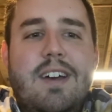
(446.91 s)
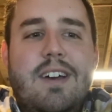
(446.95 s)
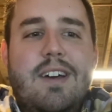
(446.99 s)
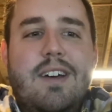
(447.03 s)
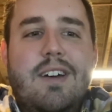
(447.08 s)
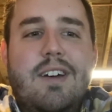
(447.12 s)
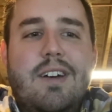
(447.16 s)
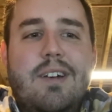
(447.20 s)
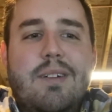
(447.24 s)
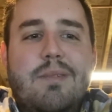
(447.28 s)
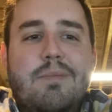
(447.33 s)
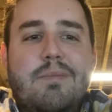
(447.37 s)

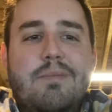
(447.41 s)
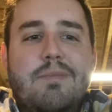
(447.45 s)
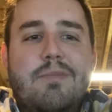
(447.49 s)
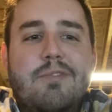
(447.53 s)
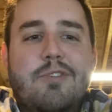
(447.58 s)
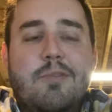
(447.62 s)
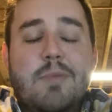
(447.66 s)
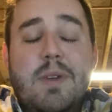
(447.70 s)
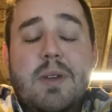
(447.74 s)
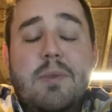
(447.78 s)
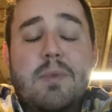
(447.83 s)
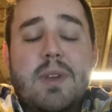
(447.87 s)

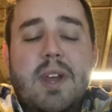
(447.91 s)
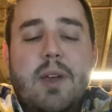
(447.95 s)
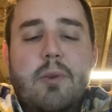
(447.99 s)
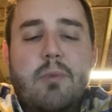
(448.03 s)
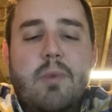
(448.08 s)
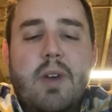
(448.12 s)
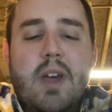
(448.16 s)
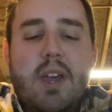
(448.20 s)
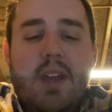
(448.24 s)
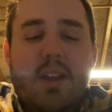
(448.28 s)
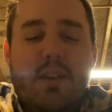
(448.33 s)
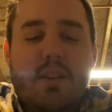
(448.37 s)
For me, when I
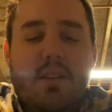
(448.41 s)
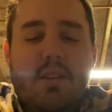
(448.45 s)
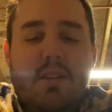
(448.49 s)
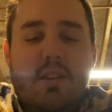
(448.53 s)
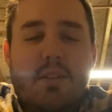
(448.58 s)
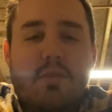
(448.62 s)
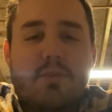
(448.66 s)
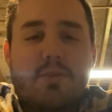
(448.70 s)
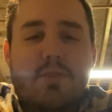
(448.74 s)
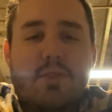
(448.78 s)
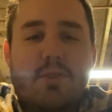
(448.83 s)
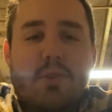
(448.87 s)
write,
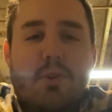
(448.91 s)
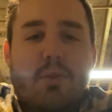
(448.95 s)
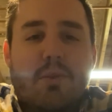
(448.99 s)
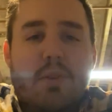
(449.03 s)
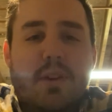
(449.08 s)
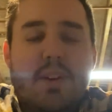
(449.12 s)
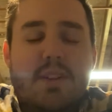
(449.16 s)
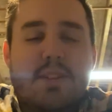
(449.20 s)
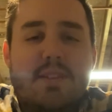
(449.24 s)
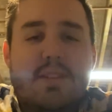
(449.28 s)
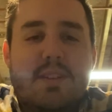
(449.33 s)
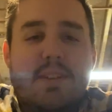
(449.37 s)

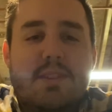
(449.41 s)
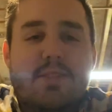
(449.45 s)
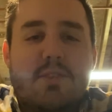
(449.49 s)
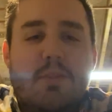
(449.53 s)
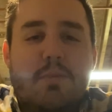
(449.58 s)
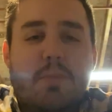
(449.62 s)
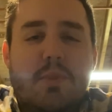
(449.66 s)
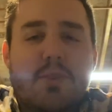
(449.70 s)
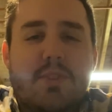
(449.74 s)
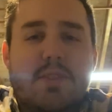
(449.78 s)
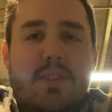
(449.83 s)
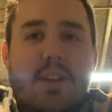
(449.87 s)
stories, it's
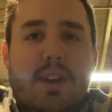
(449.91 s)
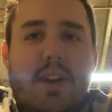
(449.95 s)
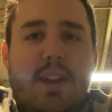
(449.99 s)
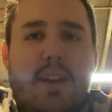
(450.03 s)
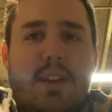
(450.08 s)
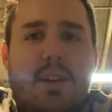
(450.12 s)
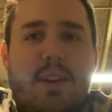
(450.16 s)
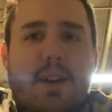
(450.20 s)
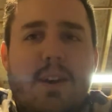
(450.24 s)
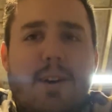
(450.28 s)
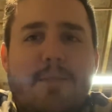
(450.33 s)
almost like